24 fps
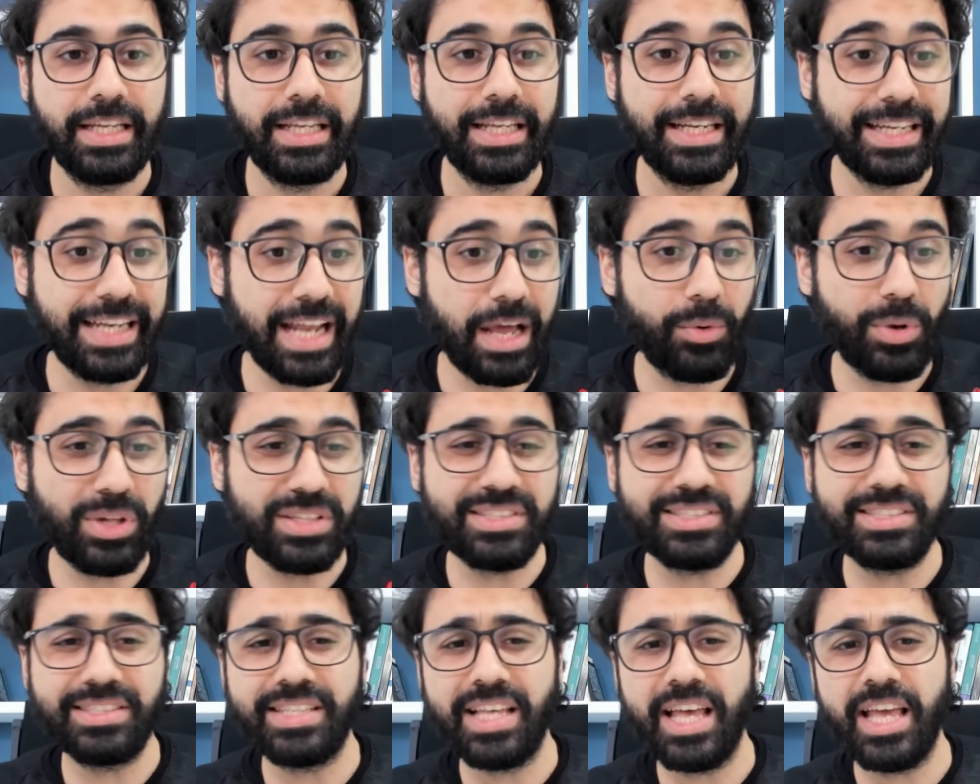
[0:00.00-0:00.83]
Now
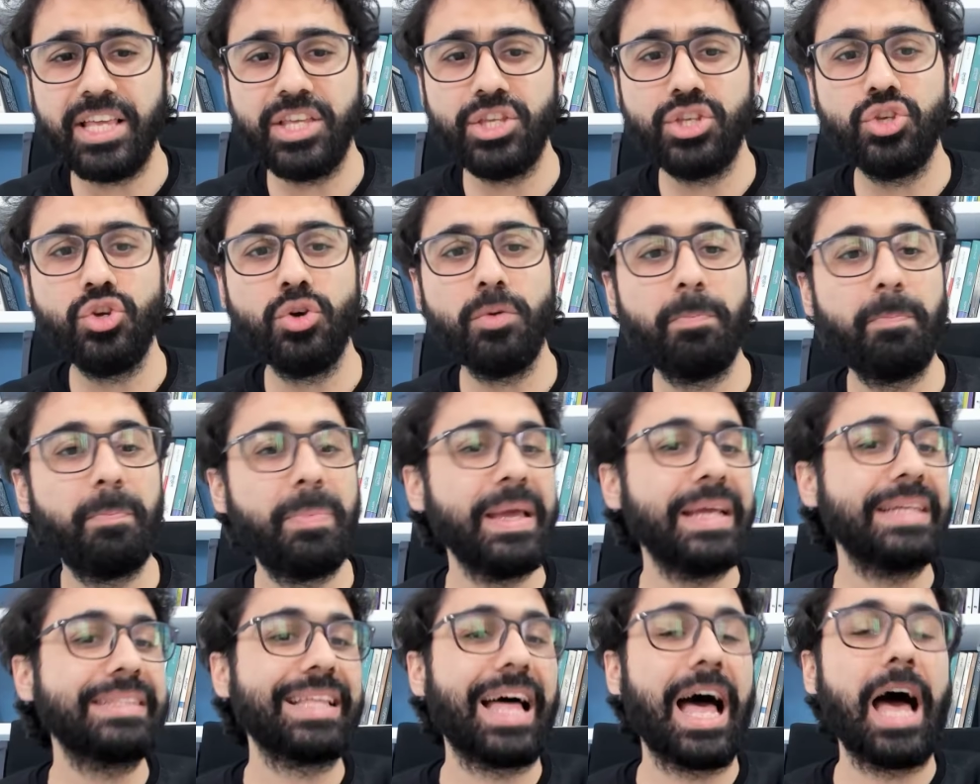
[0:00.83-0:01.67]
let's say you
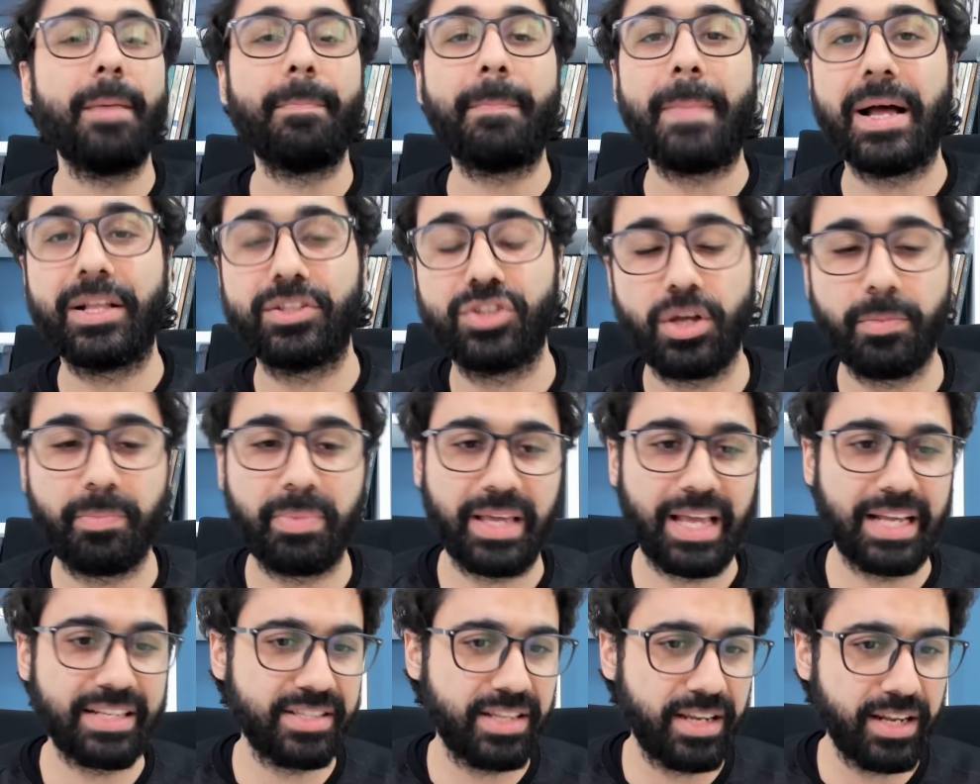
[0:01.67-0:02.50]
picked up a
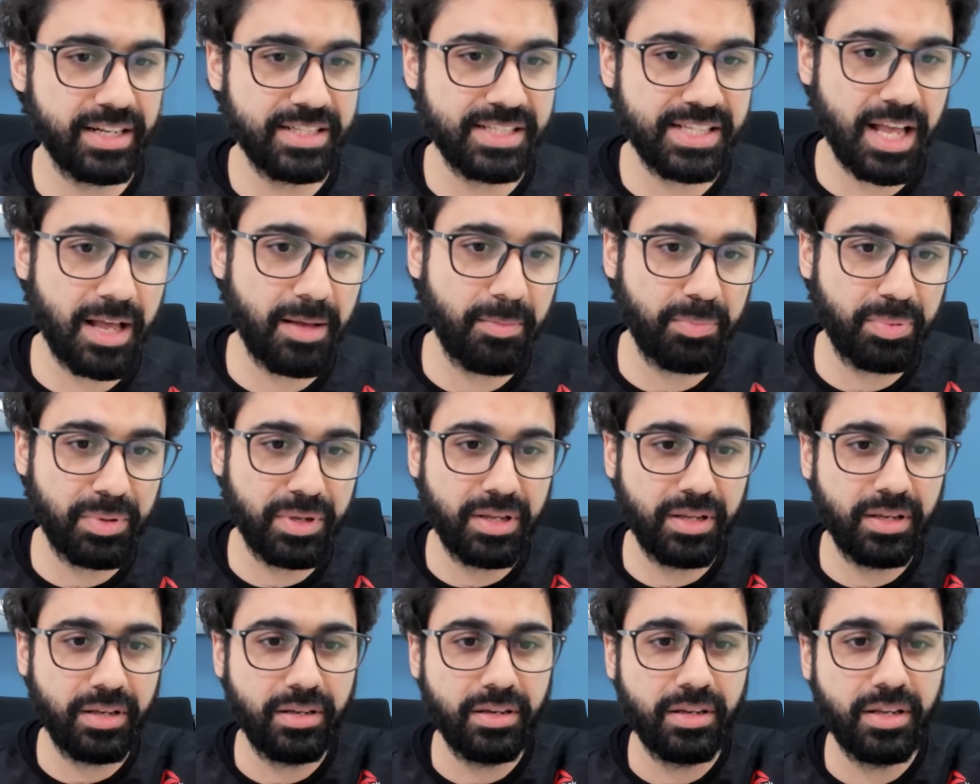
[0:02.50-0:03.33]
topic, as an
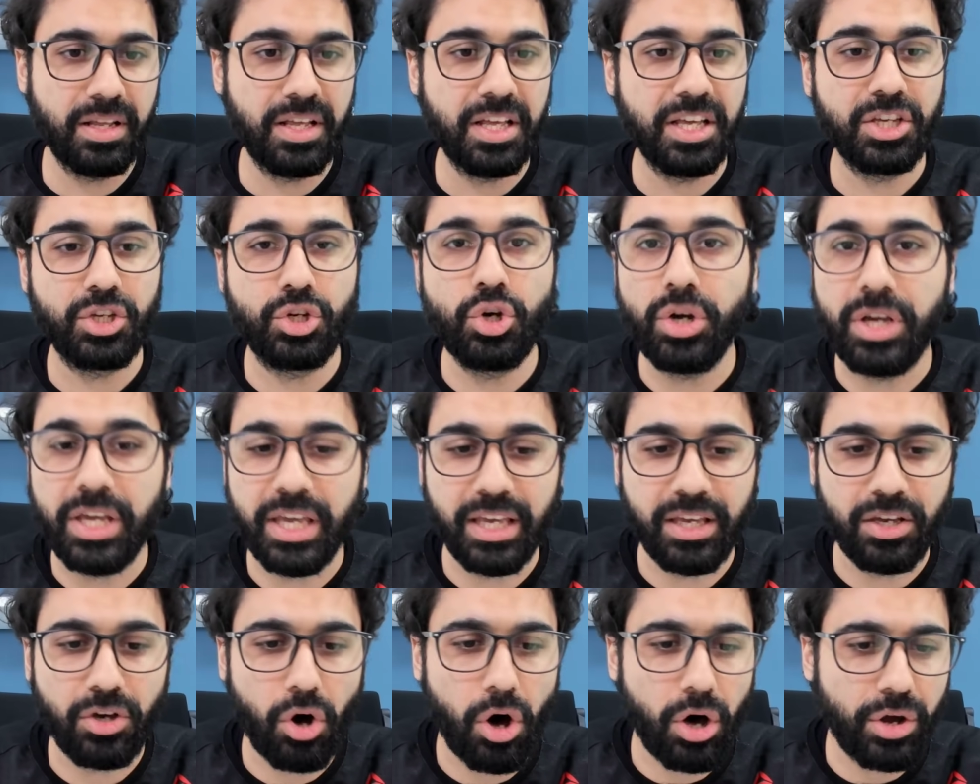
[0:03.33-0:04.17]
example,
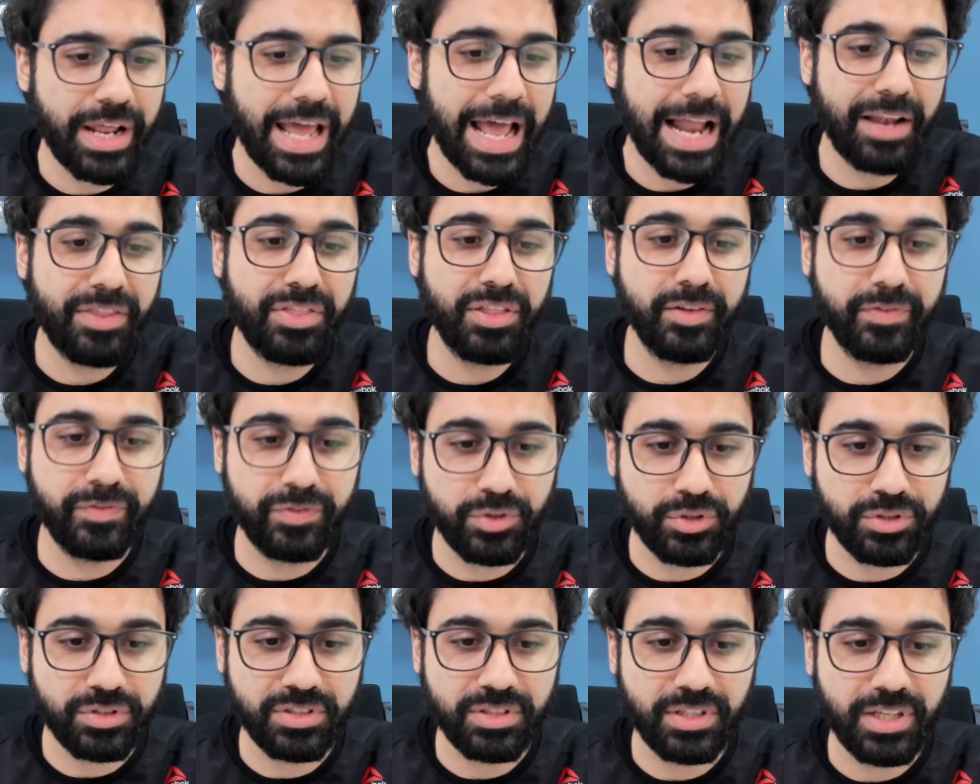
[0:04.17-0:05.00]
cooking or healthy
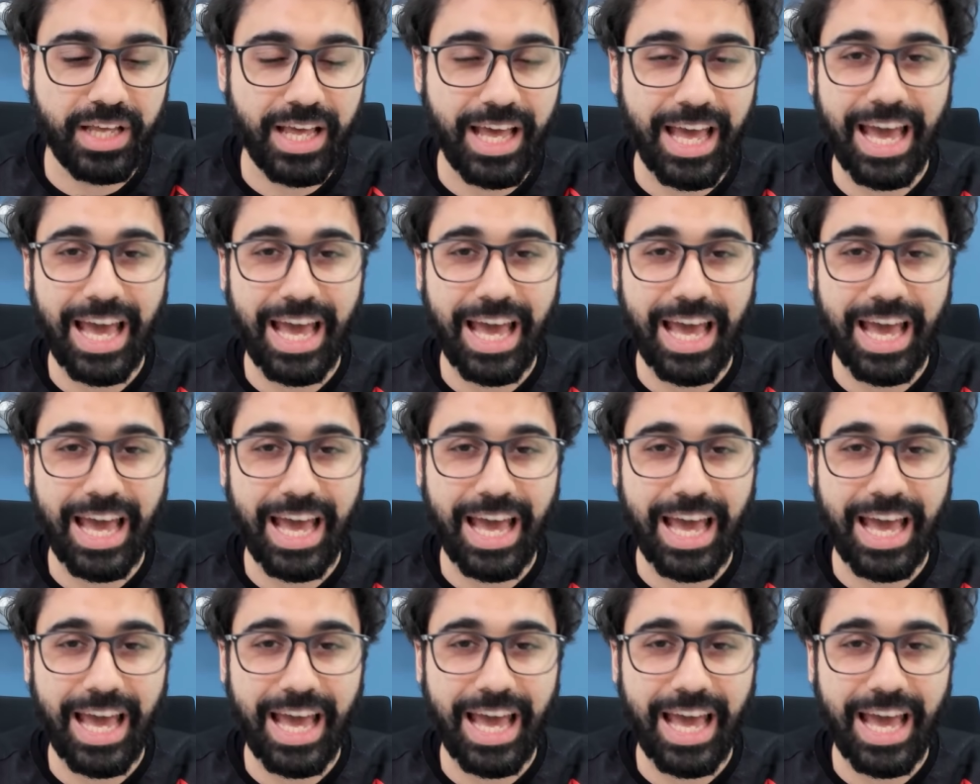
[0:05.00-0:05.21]
food.